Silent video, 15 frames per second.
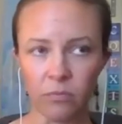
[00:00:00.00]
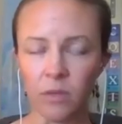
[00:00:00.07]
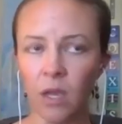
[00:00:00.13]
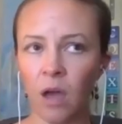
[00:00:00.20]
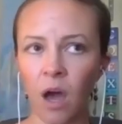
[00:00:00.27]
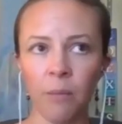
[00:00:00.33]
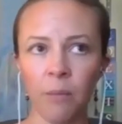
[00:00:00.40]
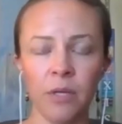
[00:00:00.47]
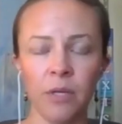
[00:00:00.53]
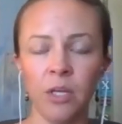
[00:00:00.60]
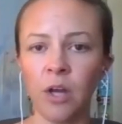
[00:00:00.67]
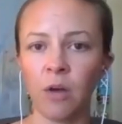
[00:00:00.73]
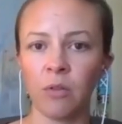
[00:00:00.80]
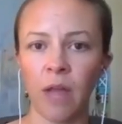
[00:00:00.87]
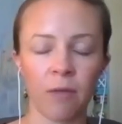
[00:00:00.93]
um, you
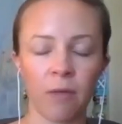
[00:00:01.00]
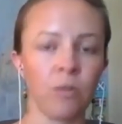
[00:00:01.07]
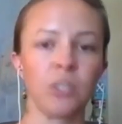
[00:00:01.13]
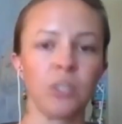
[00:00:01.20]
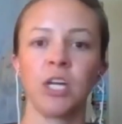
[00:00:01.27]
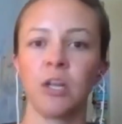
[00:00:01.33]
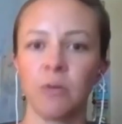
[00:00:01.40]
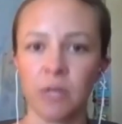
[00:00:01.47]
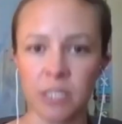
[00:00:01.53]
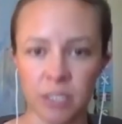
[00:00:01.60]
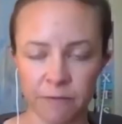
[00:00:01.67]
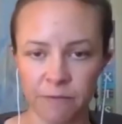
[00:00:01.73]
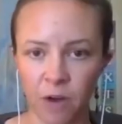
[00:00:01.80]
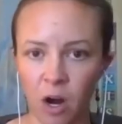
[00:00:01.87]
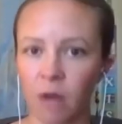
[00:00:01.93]
know, like regenerative
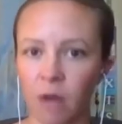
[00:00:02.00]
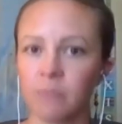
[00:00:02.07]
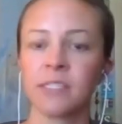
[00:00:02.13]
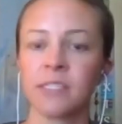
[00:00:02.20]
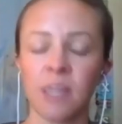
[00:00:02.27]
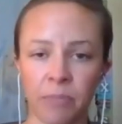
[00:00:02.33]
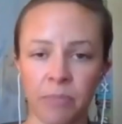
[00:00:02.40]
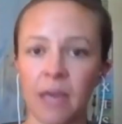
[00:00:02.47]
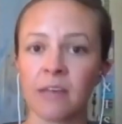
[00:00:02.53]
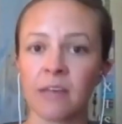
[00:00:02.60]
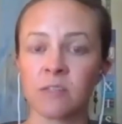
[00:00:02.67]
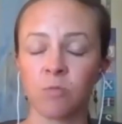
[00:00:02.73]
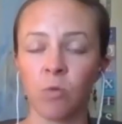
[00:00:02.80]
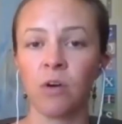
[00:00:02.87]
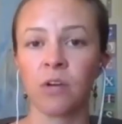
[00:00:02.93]
farms. Some things
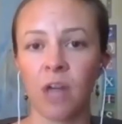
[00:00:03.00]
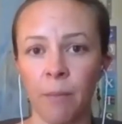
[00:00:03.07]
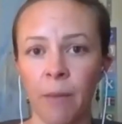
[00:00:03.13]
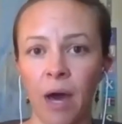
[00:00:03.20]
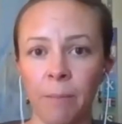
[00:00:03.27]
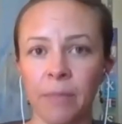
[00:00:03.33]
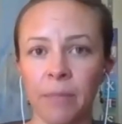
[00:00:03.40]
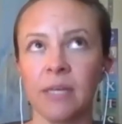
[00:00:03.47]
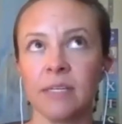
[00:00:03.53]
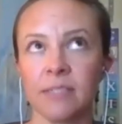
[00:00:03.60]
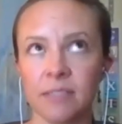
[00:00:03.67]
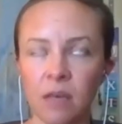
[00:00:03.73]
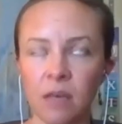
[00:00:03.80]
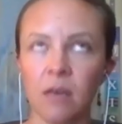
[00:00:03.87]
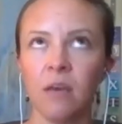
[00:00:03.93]
will come up. It is,
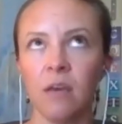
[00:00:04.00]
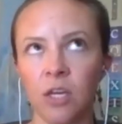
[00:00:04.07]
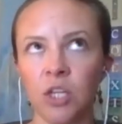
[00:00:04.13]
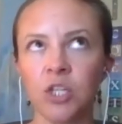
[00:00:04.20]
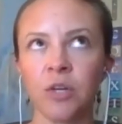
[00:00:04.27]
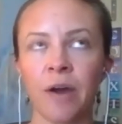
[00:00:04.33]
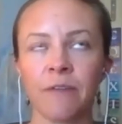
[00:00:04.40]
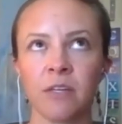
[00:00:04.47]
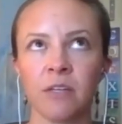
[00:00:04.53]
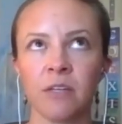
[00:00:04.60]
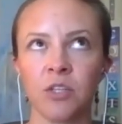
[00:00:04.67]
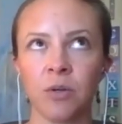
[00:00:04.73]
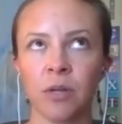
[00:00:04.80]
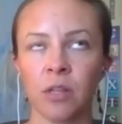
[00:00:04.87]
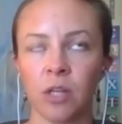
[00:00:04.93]
you do have to
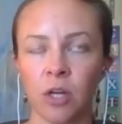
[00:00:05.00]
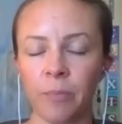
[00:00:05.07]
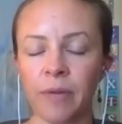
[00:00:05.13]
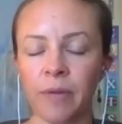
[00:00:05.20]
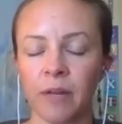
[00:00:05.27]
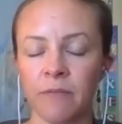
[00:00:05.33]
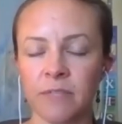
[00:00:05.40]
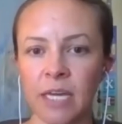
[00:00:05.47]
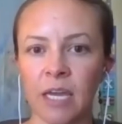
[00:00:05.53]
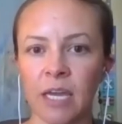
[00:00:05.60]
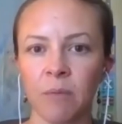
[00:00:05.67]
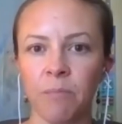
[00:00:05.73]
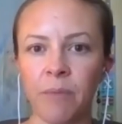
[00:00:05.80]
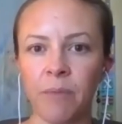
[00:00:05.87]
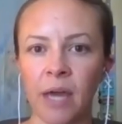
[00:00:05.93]
do a little bit of digging,
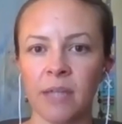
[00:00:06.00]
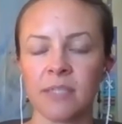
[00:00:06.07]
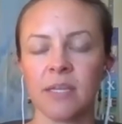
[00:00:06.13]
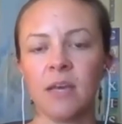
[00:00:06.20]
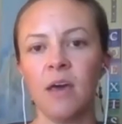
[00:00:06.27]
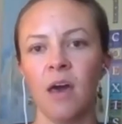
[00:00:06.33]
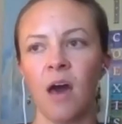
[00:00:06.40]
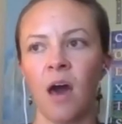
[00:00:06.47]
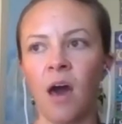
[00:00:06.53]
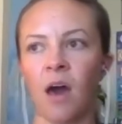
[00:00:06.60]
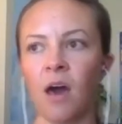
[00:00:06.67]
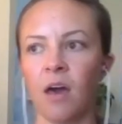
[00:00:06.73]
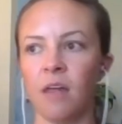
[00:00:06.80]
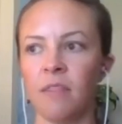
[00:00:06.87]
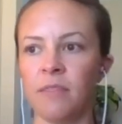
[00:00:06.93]
but uh,
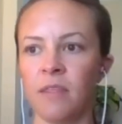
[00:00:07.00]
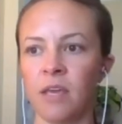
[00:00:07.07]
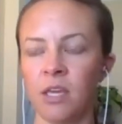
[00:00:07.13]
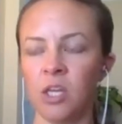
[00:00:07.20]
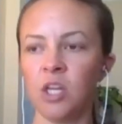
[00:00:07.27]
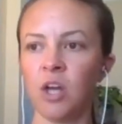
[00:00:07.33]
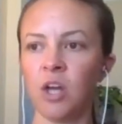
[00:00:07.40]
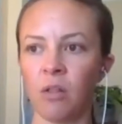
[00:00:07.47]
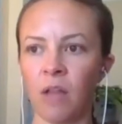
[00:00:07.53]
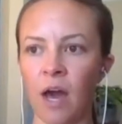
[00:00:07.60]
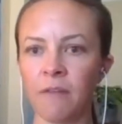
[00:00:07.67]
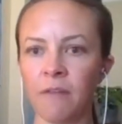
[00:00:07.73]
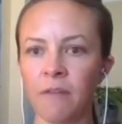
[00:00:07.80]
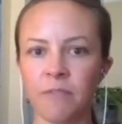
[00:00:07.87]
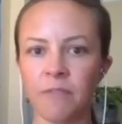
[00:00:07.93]
you know, a lot of
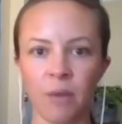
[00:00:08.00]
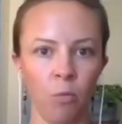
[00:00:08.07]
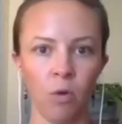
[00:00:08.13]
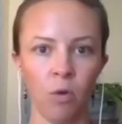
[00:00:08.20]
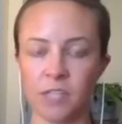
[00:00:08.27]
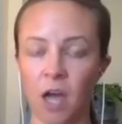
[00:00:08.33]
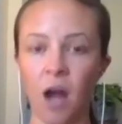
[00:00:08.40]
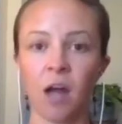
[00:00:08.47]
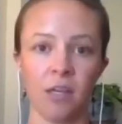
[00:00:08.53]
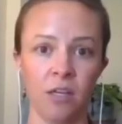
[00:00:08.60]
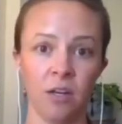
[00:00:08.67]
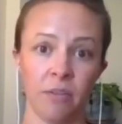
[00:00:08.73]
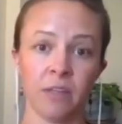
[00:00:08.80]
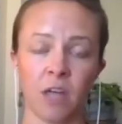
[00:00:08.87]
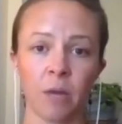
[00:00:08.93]
them will talk, you know, they'll
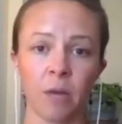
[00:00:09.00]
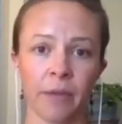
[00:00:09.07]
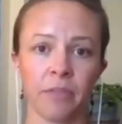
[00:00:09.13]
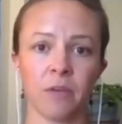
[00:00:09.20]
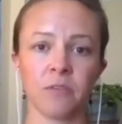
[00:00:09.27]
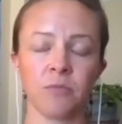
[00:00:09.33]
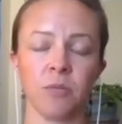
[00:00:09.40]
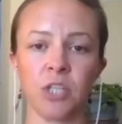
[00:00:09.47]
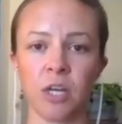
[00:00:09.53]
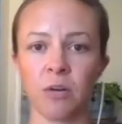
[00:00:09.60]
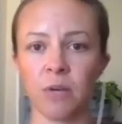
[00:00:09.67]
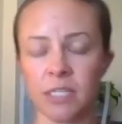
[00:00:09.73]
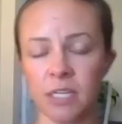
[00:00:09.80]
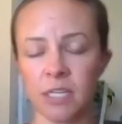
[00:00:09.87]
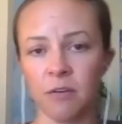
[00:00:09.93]
talk about those
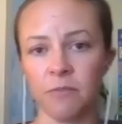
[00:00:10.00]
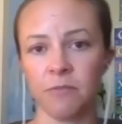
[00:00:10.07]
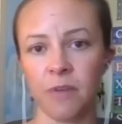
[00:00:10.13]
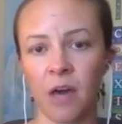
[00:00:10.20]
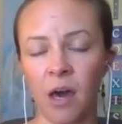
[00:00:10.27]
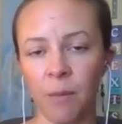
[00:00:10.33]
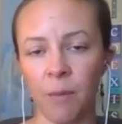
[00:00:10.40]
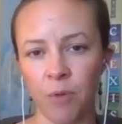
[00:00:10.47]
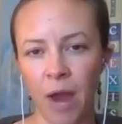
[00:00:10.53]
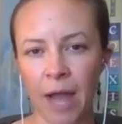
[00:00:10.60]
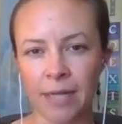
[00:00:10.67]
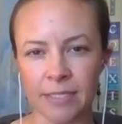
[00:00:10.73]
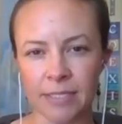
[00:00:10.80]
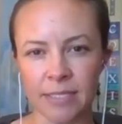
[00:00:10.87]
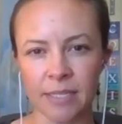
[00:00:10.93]
regenerative um,
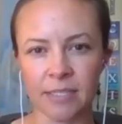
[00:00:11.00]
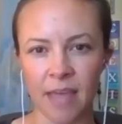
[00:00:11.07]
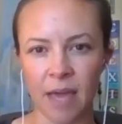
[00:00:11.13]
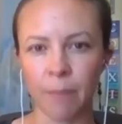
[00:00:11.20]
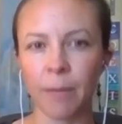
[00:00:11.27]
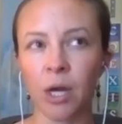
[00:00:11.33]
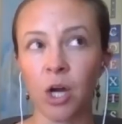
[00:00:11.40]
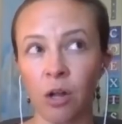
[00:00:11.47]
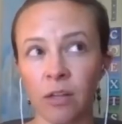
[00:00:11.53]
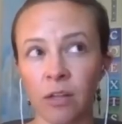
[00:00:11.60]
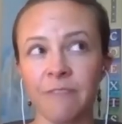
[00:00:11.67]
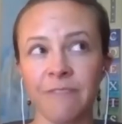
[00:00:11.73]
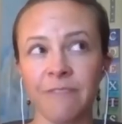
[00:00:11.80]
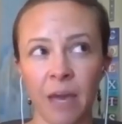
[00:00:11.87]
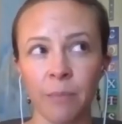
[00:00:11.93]
practices like McCauley
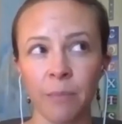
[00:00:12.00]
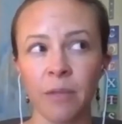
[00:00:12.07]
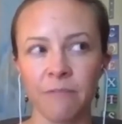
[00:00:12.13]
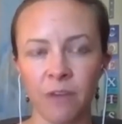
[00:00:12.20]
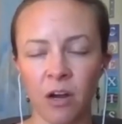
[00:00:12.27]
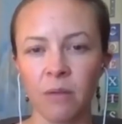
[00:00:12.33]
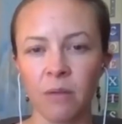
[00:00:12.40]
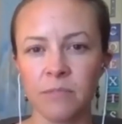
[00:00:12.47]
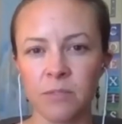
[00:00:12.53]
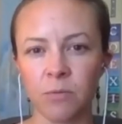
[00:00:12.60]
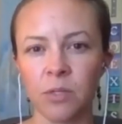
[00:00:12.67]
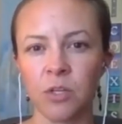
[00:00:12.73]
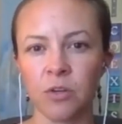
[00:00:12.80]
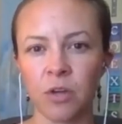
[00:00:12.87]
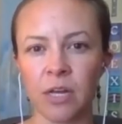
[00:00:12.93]
Family Farms. When
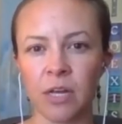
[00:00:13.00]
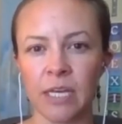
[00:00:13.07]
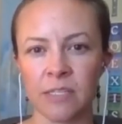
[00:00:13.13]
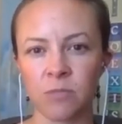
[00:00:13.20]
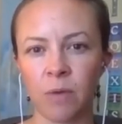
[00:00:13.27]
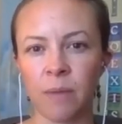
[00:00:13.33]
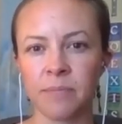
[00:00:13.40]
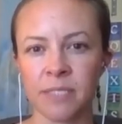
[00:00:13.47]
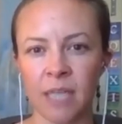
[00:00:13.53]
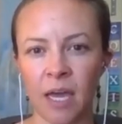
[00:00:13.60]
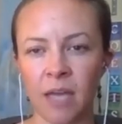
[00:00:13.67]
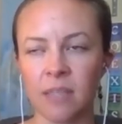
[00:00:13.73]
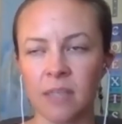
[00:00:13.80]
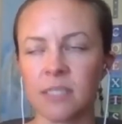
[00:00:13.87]
you go to his website